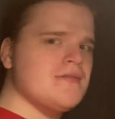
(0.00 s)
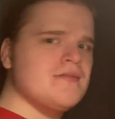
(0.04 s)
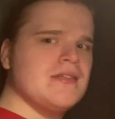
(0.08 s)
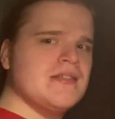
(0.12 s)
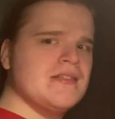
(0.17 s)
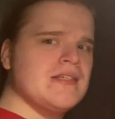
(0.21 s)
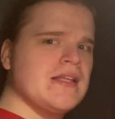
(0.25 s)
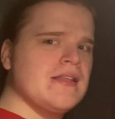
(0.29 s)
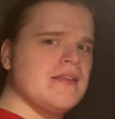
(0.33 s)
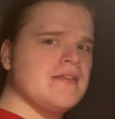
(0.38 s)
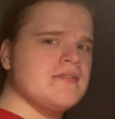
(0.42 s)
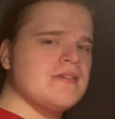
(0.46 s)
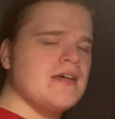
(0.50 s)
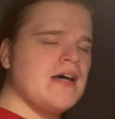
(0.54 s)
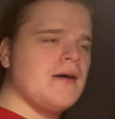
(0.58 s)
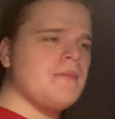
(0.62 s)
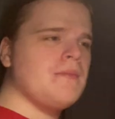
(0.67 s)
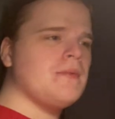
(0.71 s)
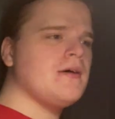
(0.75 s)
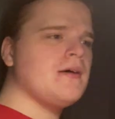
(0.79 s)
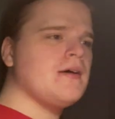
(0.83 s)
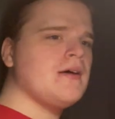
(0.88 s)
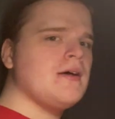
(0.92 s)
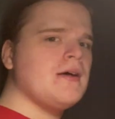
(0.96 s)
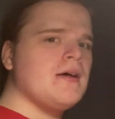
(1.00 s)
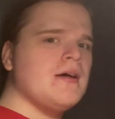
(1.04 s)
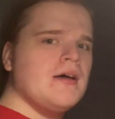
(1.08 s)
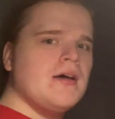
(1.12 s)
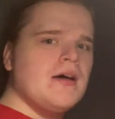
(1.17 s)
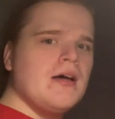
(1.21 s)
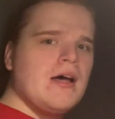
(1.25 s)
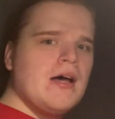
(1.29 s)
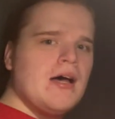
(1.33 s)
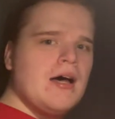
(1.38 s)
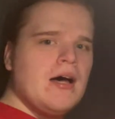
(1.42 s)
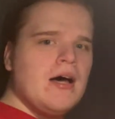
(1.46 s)
to set this up.
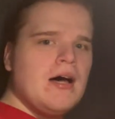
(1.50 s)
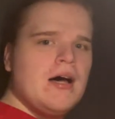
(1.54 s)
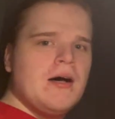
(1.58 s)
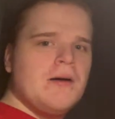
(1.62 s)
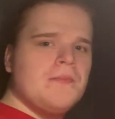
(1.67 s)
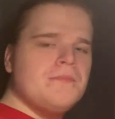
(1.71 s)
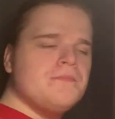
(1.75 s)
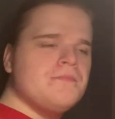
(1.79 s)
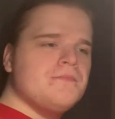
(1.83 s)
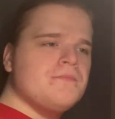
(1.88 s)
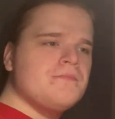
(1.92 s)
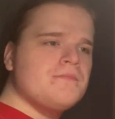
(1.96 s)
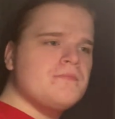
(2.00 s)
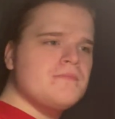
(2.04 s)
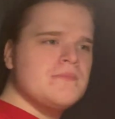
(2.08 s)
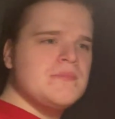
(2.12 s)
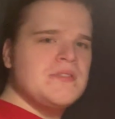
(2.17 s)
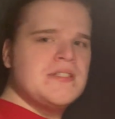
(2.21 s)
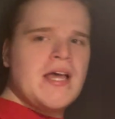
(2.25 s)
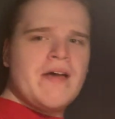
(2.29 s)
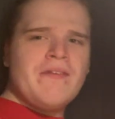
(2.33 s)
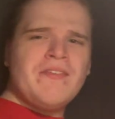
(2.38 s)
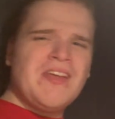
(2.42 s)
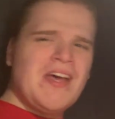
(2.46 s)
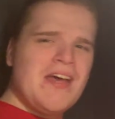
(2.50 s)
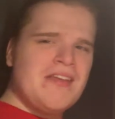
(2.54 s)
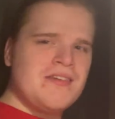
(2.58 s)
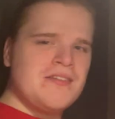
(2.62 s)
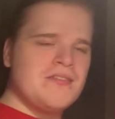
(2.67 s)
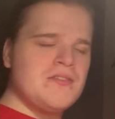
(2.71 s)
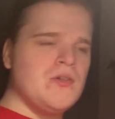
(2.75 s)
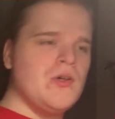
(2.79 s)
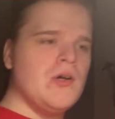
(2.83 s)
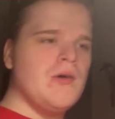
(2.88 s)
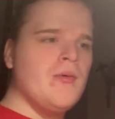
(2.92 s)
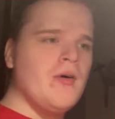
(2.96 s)
Definitely I
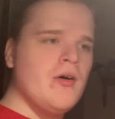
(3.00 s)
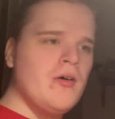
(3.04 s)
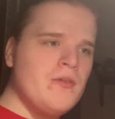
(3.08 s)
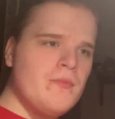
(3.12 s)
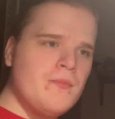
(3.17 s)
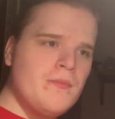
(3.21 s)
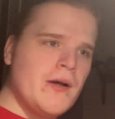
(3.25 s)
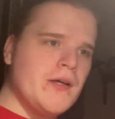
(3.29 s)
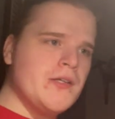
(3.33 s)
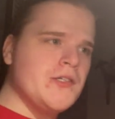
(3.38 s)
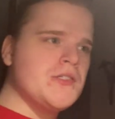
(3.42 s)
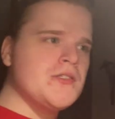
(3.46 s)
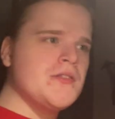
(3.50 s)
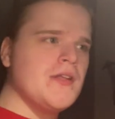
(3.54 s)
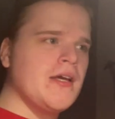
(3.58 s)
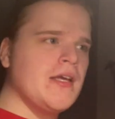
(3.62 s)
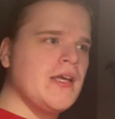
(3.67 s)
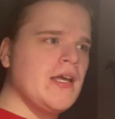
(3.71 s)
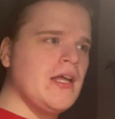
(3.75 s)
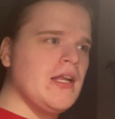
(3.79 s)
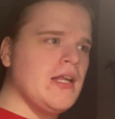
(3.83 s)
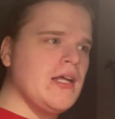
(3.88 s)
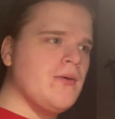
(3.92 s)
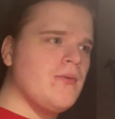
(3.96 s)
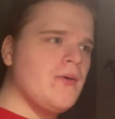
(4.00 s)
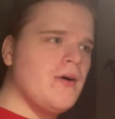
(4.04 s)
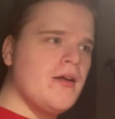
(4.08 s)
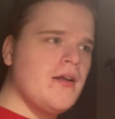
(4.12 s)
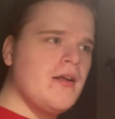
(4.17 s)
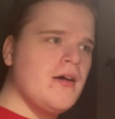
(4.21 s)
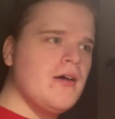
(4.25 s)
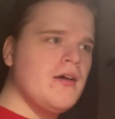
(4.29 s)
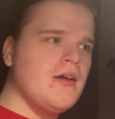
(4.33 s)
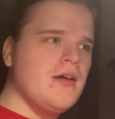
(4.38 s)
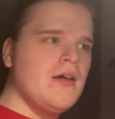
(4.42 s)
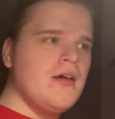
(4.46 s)
think doable by just like
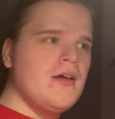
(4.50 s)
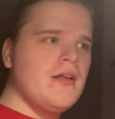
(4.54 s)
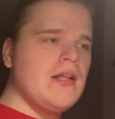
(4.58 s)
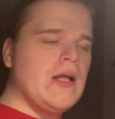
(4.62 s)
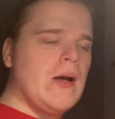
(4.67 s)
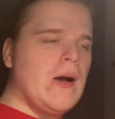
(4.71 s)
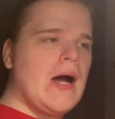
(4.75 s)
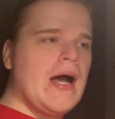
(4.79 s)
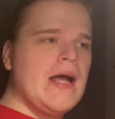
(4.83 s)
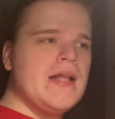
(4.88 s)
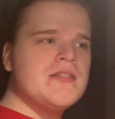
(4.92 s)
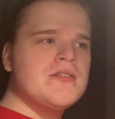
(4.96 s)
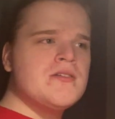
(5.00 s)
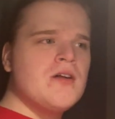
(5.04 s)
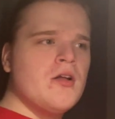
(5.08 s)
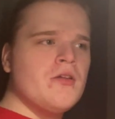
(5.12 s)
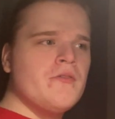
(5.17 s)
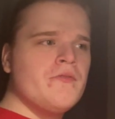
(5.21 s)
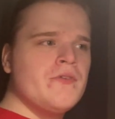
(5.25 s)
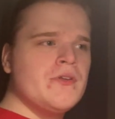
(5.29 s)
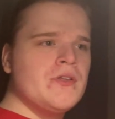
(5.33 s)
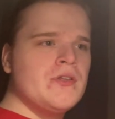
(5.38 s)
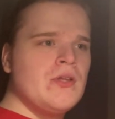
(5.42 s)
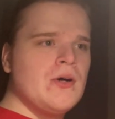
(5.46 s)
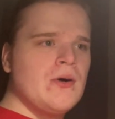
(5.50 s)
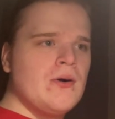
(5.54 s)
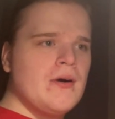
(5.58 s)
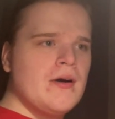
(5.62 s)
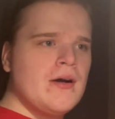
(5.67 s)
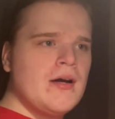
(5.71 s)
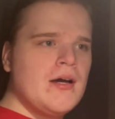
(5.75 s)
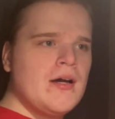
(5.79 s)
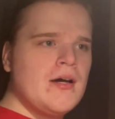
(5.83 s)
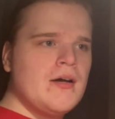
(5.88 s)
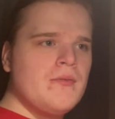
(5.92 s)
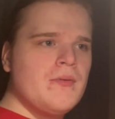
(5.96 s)
anyone. Now I installed
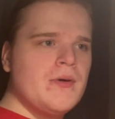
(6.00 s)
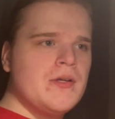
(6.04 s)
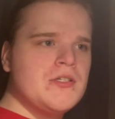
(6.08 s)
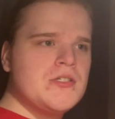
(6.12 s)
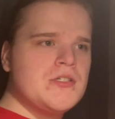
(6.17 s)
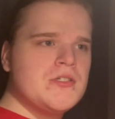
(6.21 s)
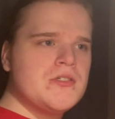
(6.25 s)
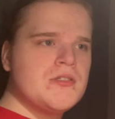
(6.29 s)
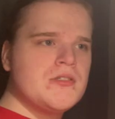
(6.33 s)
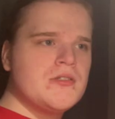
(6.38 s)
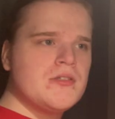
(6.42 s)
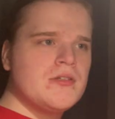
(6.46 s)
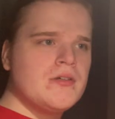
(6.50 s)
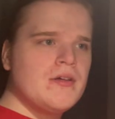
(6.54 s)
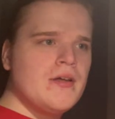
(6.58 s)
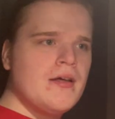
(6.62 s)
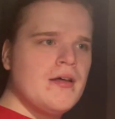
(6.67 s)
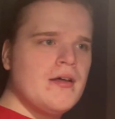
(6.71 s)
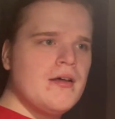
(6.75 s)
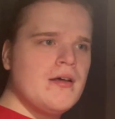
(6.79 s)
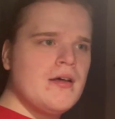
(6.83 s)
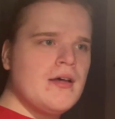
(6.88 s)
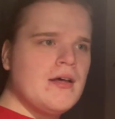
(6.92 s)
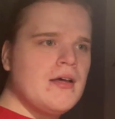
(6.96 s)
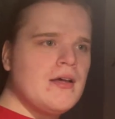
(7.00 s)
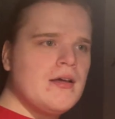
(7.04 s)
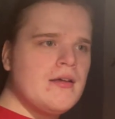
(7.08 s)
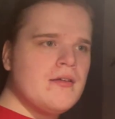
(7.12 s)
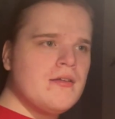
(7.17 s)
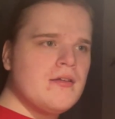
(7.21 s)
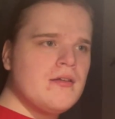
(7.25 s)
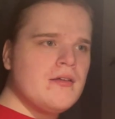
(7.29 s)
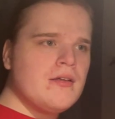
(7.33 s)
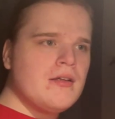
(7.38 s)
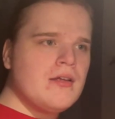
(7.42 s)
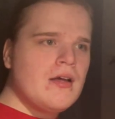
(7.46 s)
Fedora, which
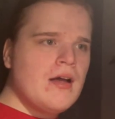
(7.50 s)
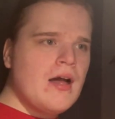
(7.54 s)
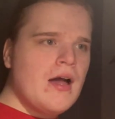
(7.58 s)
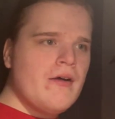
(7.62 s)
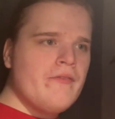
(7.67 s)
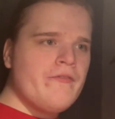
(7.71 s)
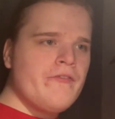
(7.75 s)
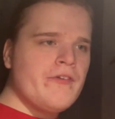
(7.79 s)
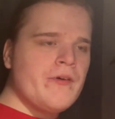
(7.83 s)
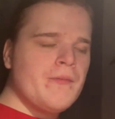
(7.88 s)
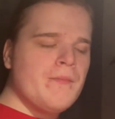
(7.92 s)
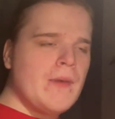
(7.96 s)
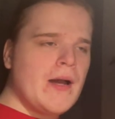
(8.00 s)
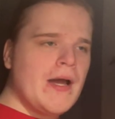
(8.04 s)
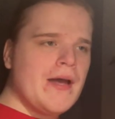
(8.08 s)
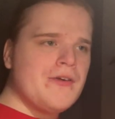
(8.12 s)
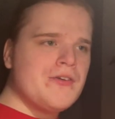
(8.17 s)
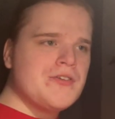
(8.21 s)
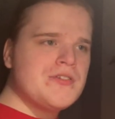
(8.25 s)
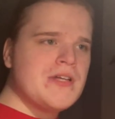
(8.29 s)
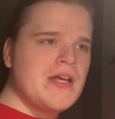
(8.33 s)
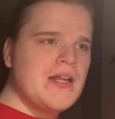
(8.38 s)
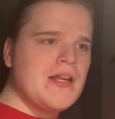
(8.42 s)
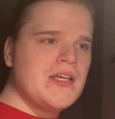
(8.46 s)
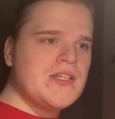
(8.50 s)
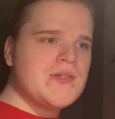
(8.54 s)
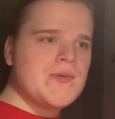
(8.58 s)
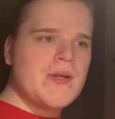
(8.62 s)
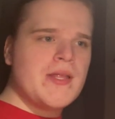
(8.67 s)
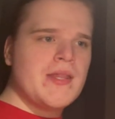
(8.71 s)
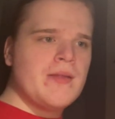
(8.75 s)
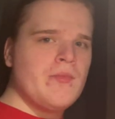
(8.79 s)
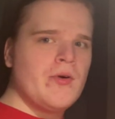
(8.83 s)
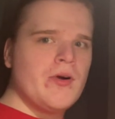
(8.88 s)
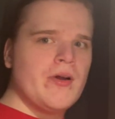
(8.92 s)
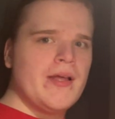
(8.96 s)
from my understanding is one
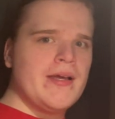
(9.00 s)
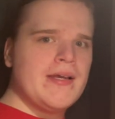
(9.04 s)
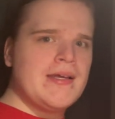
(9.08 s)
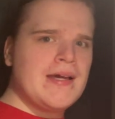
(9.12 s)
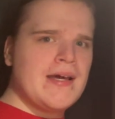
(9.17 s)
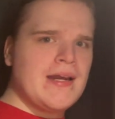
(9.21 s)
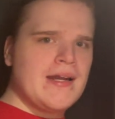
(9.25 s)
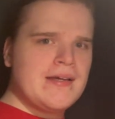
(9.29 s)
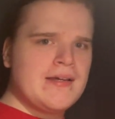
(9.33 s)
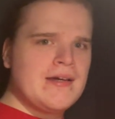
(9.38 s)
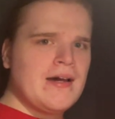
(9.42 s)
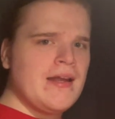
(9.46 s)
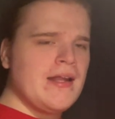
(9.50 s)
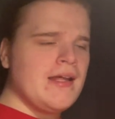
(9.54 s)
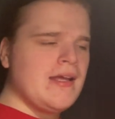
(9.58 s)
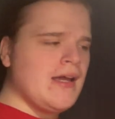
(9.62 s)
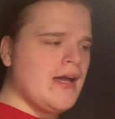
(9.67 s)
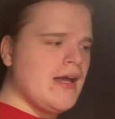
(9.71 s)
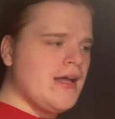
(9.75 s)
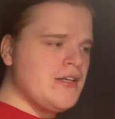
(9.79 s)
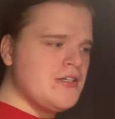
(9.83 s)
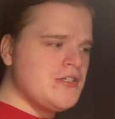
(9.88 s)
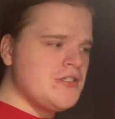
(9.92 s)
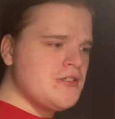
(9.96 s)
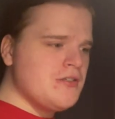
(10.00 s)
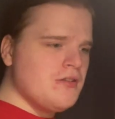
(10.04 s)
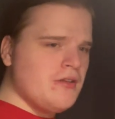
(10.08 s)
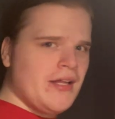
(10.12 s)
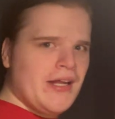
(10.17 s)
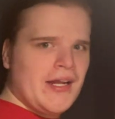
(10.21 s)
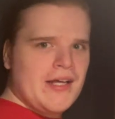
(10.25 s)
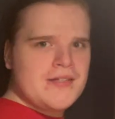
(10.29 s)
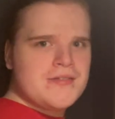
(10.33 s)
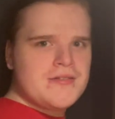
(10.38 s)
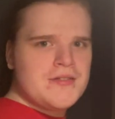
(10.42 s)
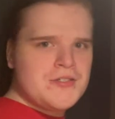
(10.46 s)
of the more like kind of cutting edge
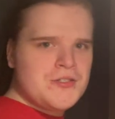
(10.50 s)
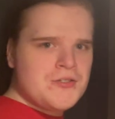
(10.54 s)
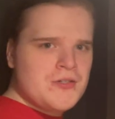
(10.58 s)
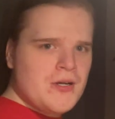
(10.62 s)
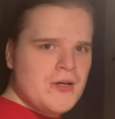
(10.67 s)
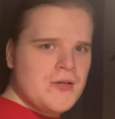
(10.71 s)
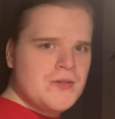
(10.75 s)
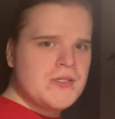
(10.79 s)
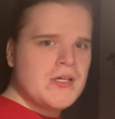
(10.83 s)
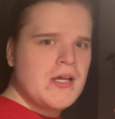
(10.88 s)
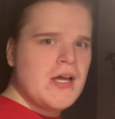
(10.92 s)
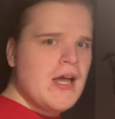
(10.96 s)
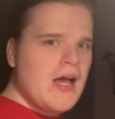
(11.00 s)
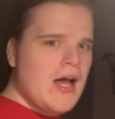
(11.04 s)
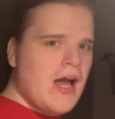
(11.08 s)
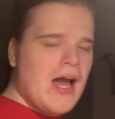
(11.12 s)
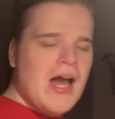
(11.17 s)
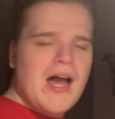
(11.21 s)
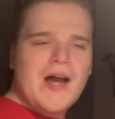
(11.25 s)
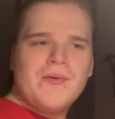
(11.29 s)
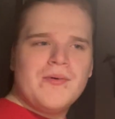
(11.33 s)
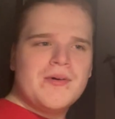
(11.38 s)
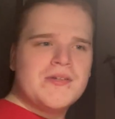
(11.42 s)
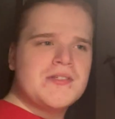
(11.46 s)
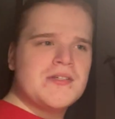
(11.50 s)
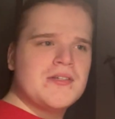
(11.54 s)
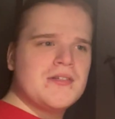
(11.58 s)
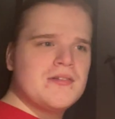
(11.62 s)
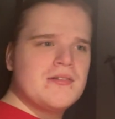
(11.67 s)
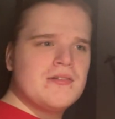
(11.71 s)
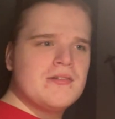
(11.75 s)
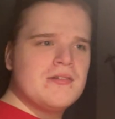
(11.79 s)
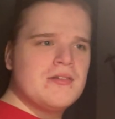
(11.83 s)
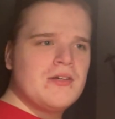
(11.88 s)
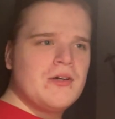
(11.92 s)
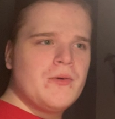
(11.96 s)
Linux distros. I
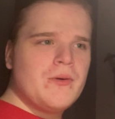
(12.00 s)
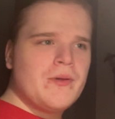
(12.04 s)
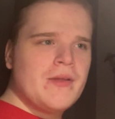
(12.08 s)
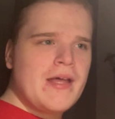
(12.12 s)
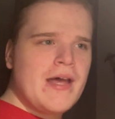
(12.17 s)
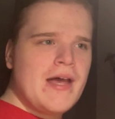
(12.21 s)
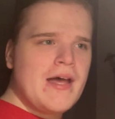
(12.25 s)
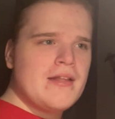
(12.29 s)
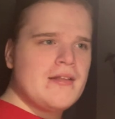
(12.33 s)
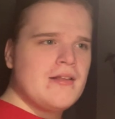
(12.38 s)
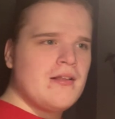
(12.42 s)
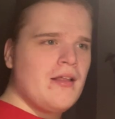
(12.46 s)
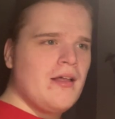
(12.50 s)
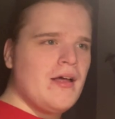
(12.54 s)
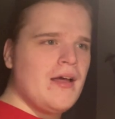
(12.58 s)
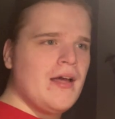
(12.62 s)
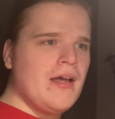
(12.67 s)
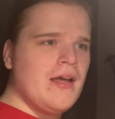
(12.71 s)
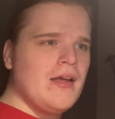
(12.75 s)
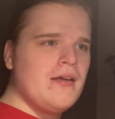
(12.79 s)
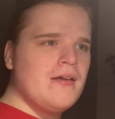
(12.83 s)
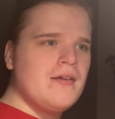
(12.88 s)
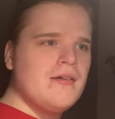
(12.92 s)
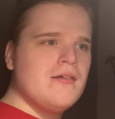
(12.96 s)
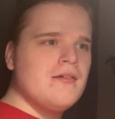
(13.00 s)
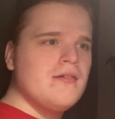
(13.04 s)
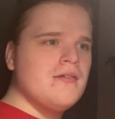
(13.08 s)
wasn't doing that to like,